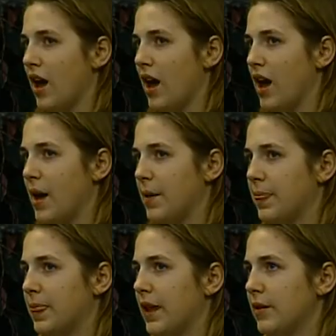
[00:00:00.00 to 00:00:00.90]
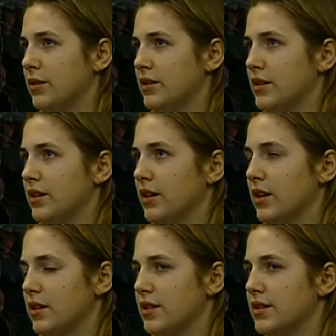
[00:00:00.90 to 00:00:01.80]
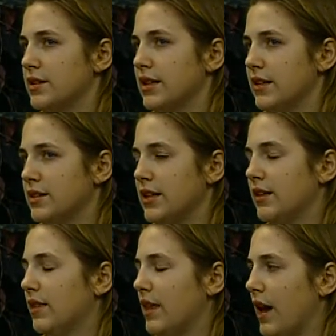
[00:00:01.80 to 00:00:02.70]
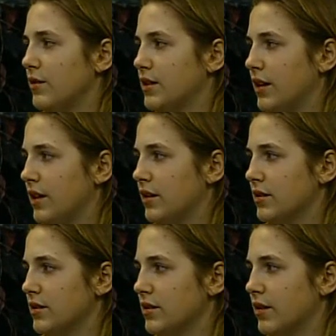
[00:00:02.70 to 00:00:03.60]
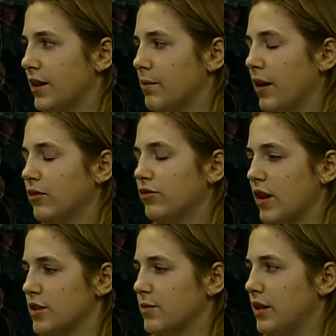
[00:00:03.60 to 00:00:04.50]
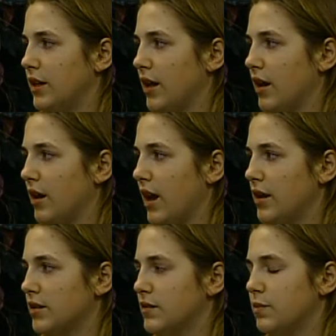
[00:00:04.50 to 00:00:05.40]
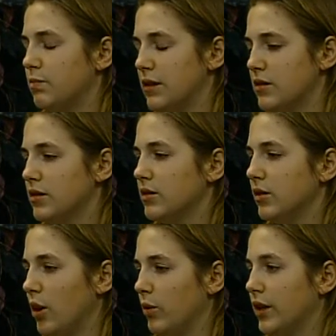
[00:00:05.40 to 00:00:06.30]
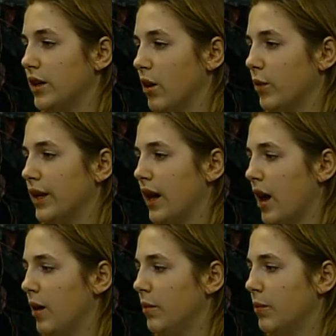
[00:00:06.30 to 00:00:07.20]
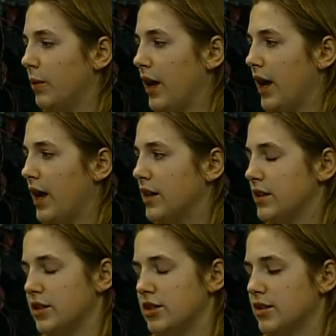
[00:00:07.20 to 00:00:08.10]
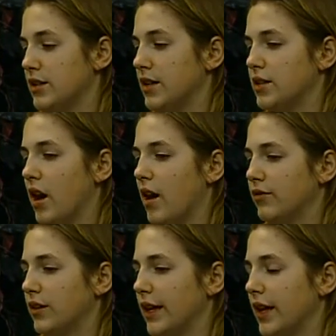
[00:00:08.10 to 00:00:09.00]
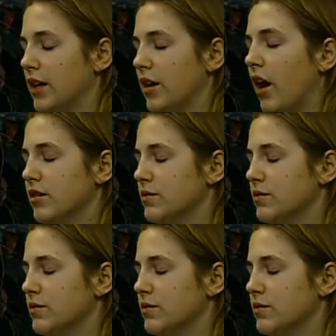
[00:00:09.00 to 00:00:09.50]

Um, it was sixteen thousand like my freshman year and it's been slowly going up and it's just it's awful like it costs